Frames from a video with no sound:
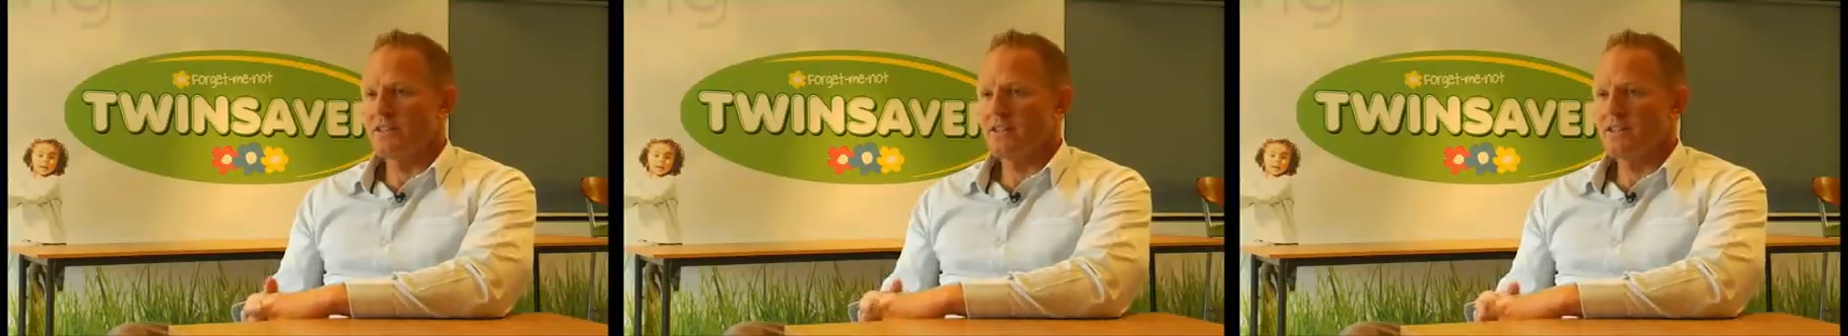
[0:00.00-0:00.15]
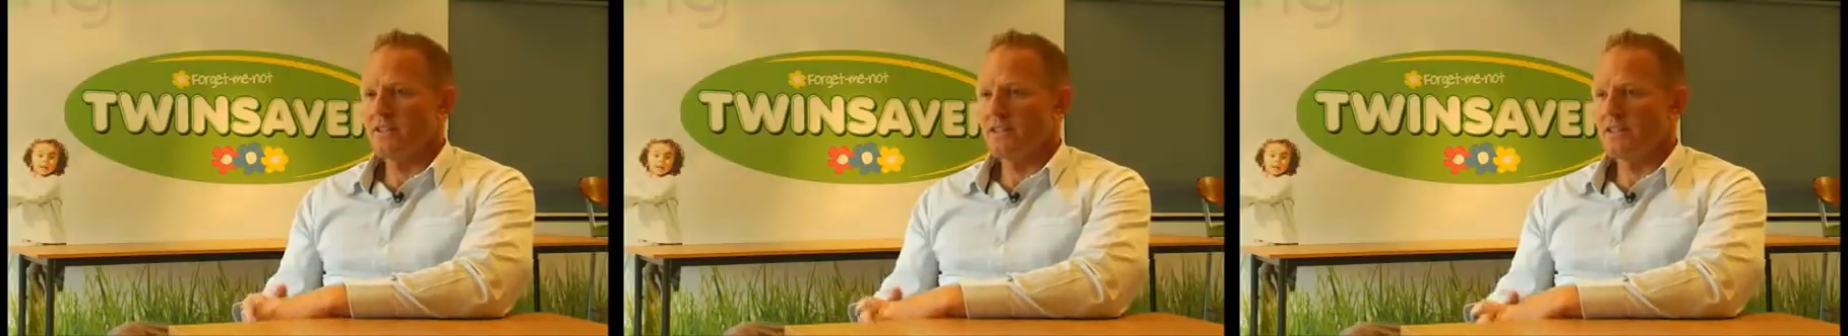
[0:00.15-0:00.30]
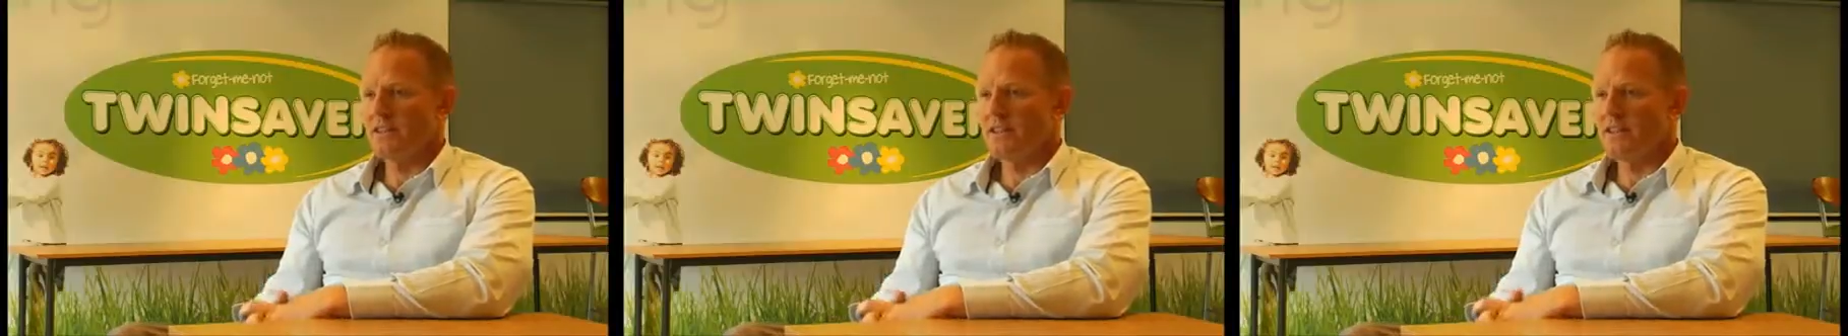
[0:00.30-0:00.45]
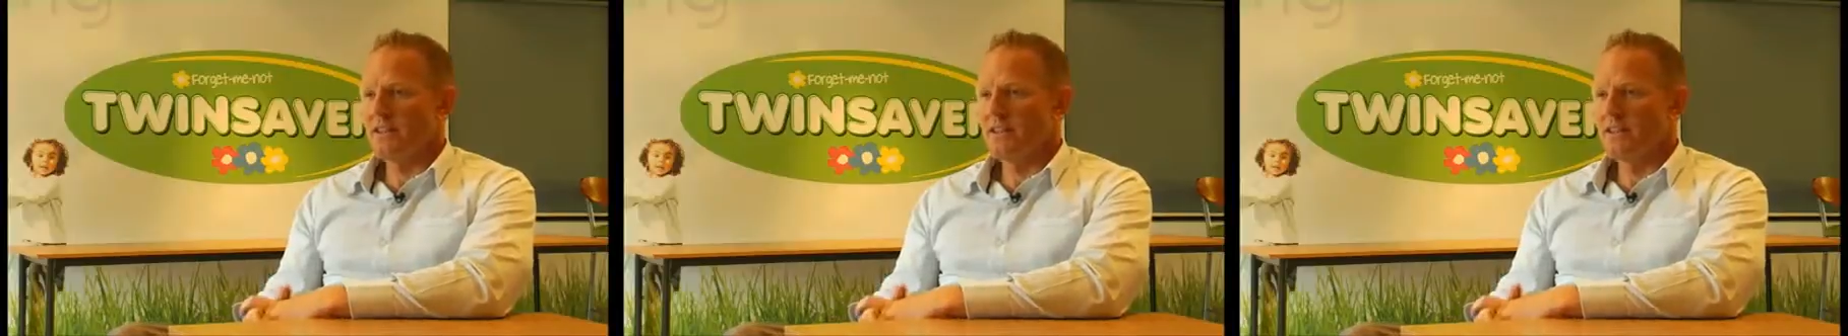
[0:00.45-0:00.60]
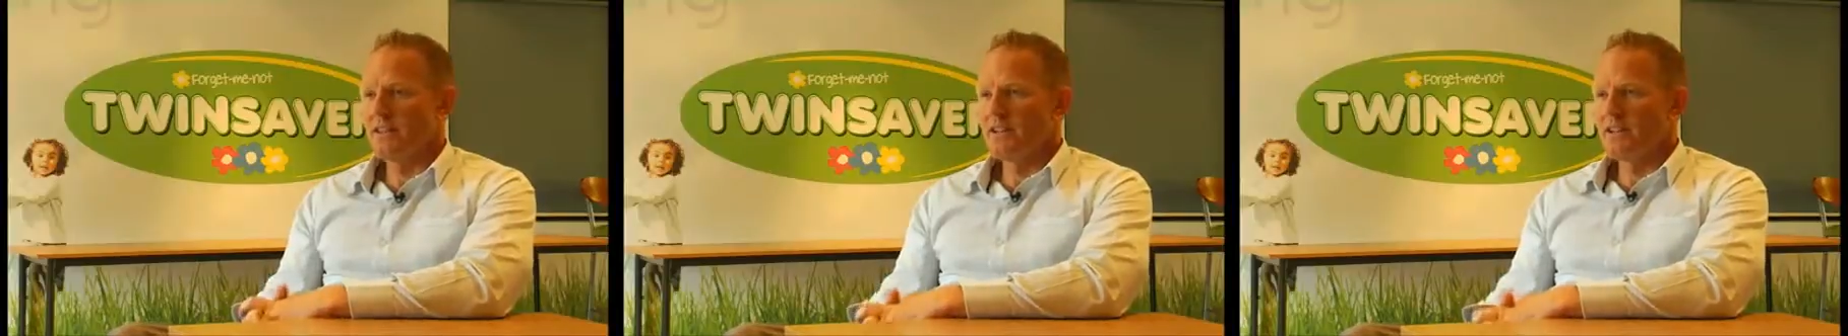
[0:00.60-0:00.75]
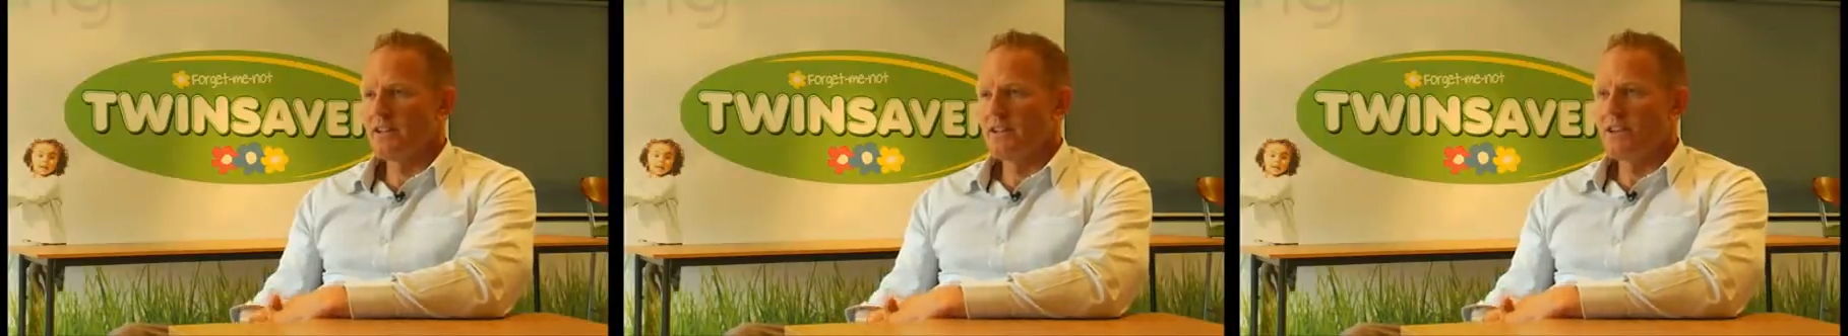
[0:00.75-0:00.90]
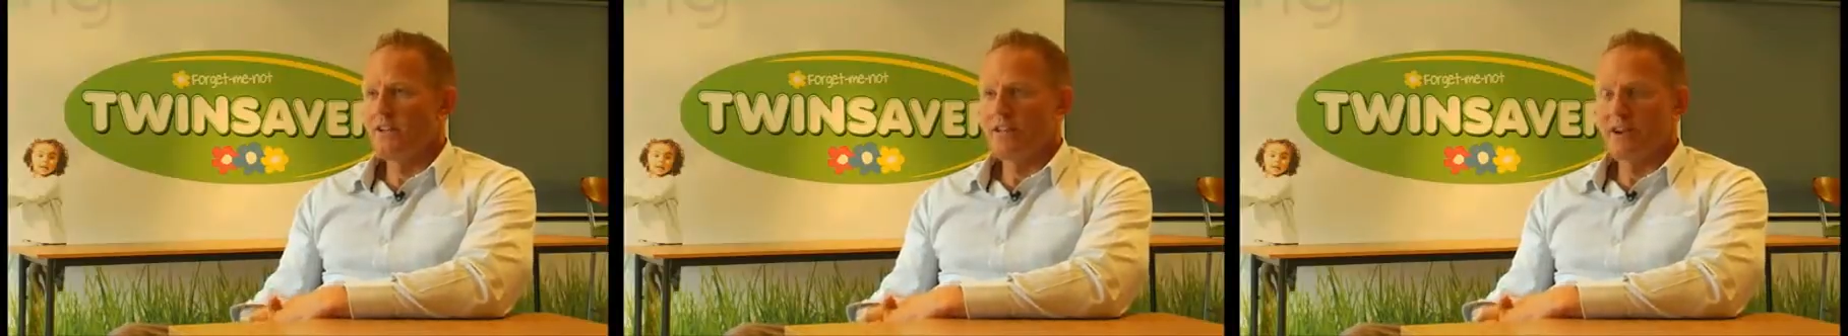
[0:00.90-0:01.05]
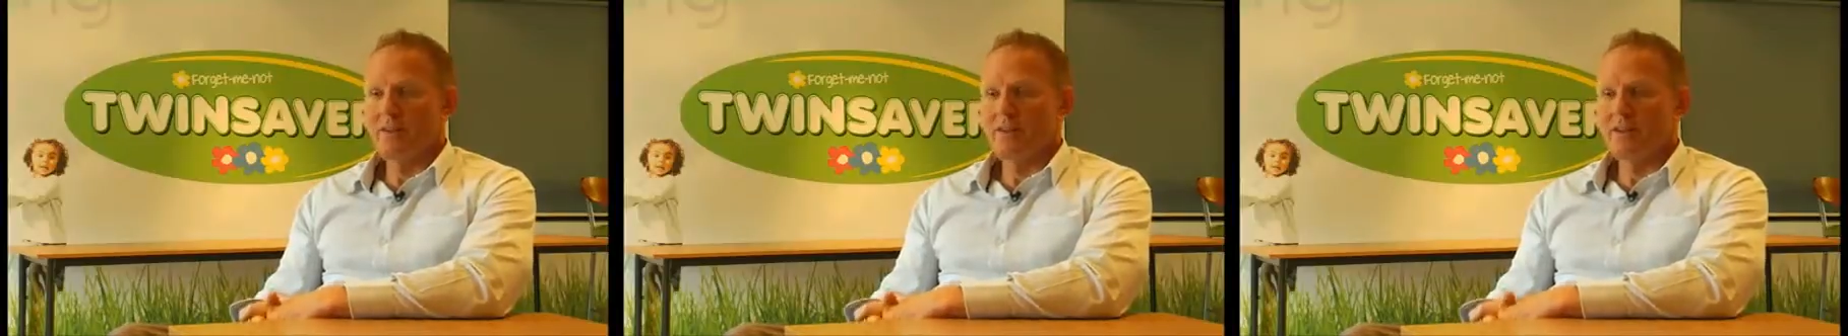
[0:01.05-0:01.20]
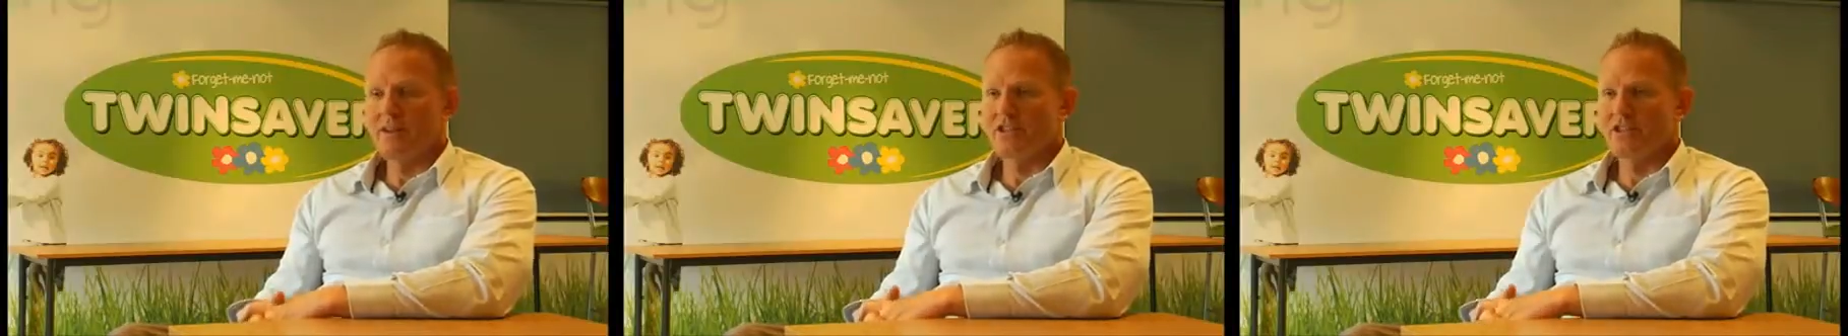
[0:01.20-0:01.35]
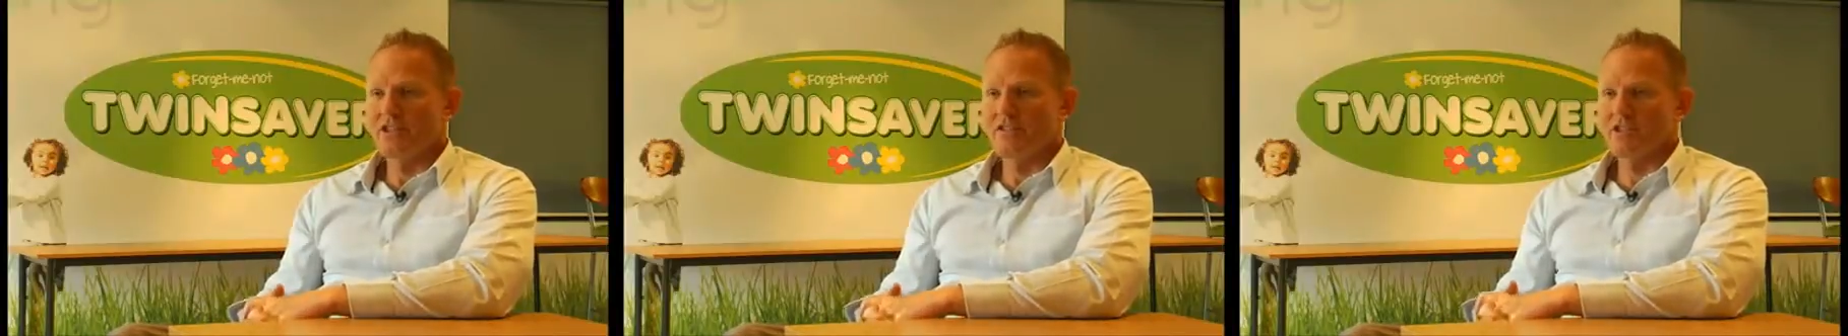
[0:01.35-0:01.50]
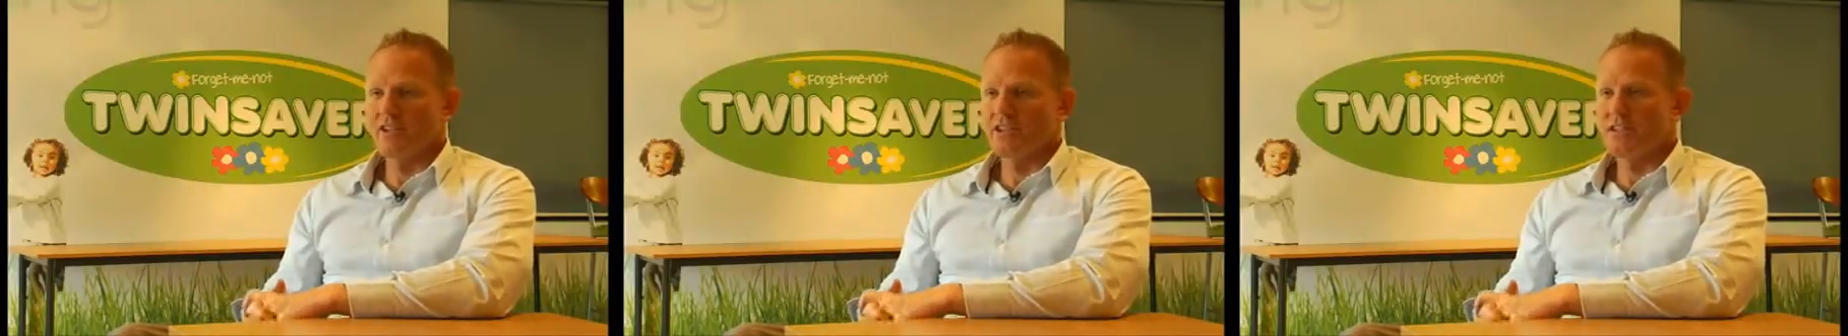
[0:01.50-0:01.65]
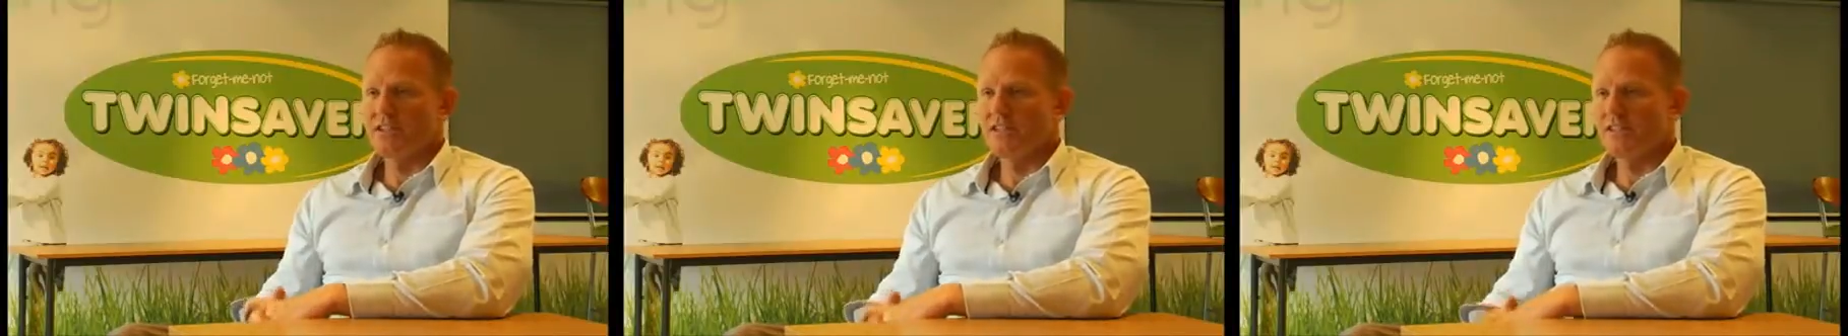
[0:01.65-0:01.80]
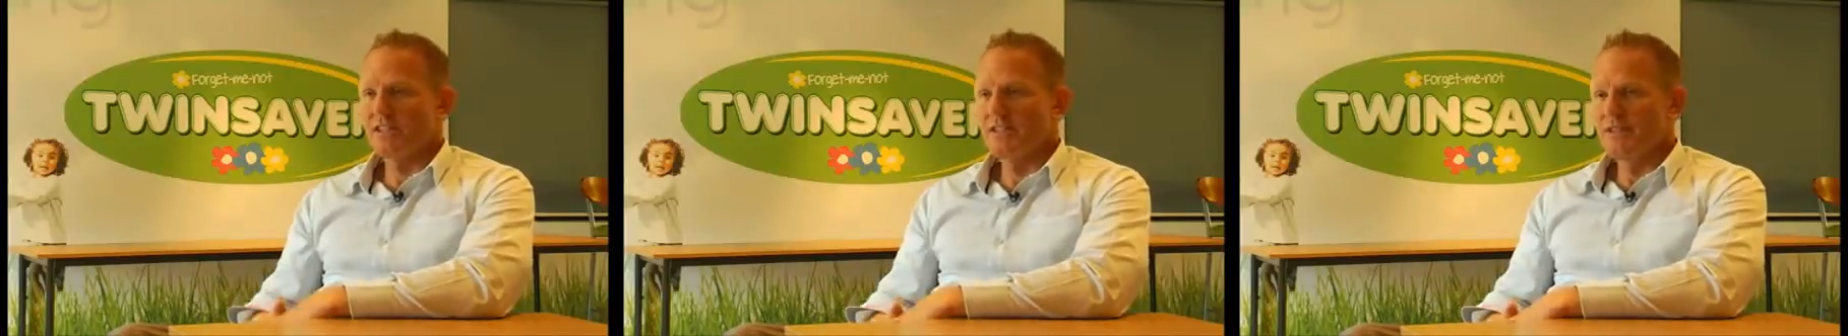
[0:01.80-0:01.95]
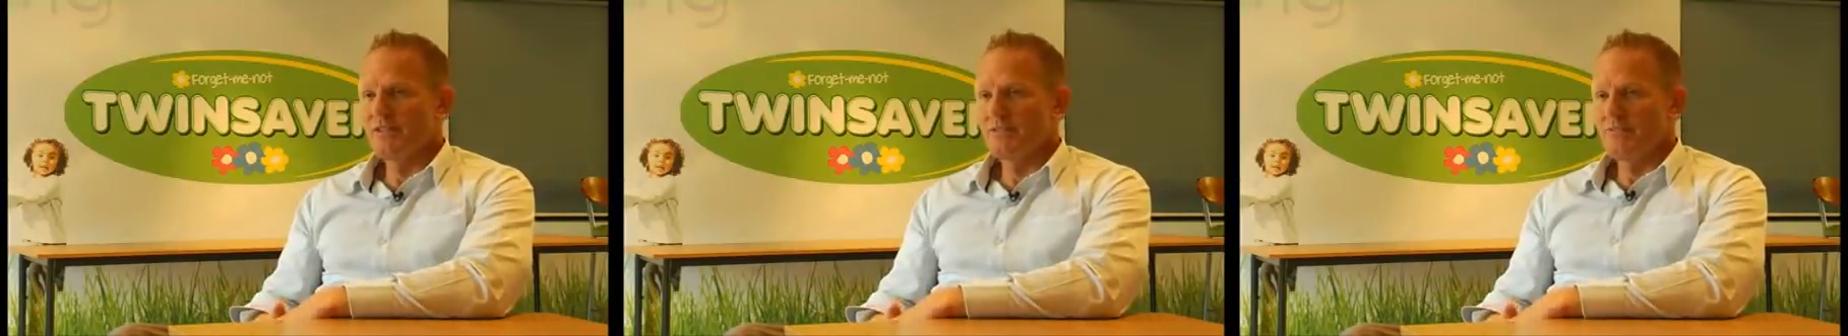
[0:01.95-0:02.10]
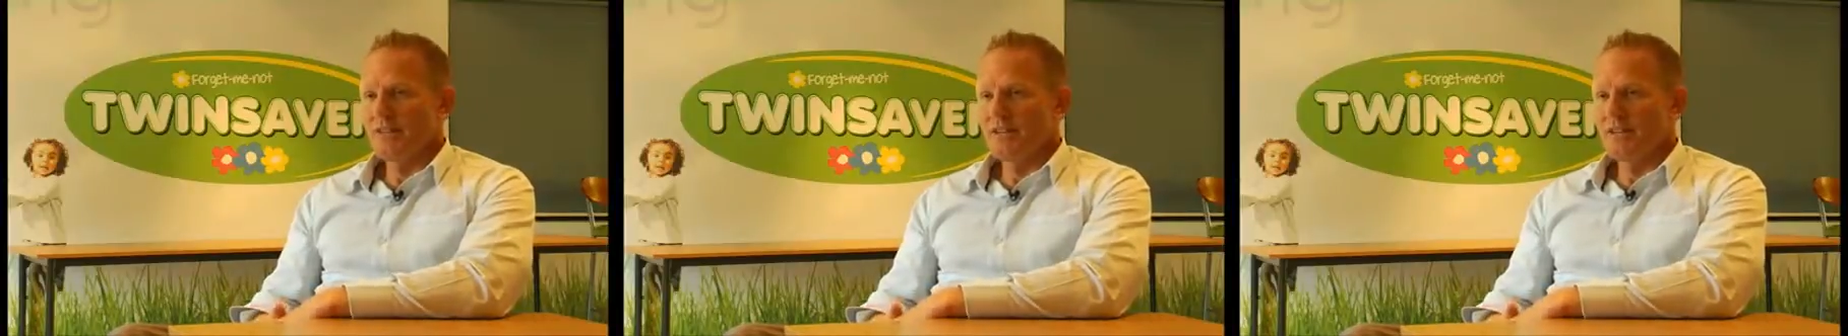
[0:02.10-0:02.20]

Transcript: I think they're a great bunch of guys.